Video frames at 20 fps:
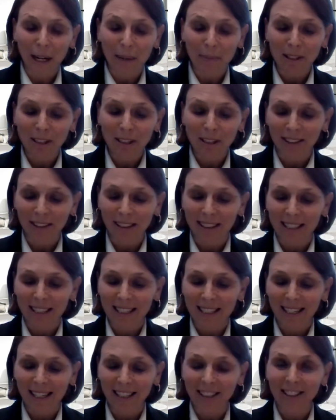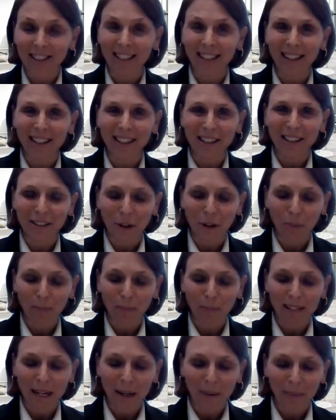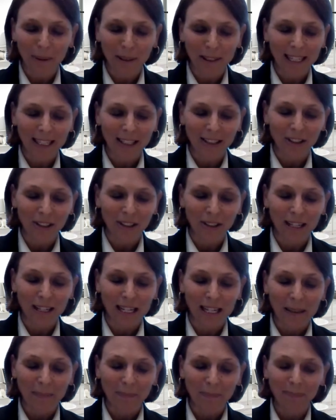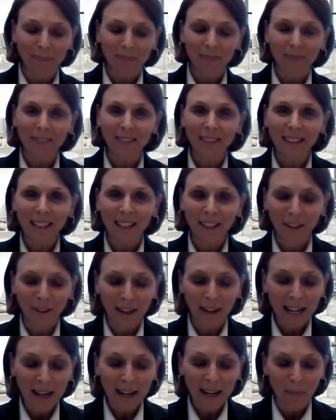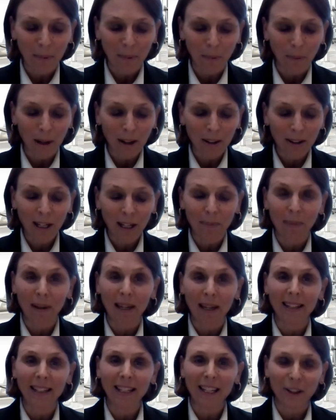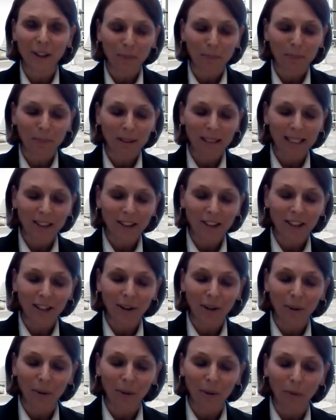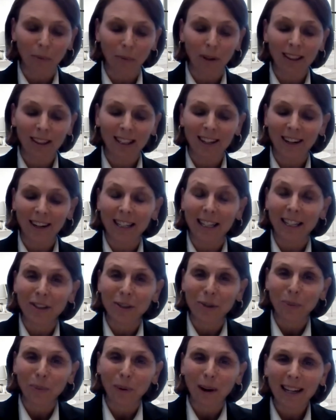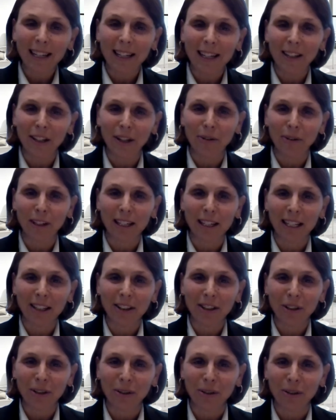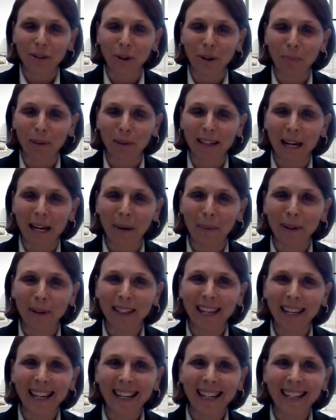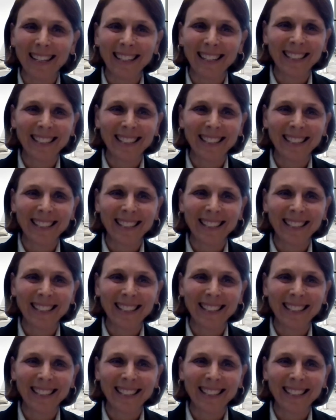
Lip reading: Graham start the discussion on his open networking journey. Graham, welcome, and can you please share with the audience, why did Uniti choose open networking?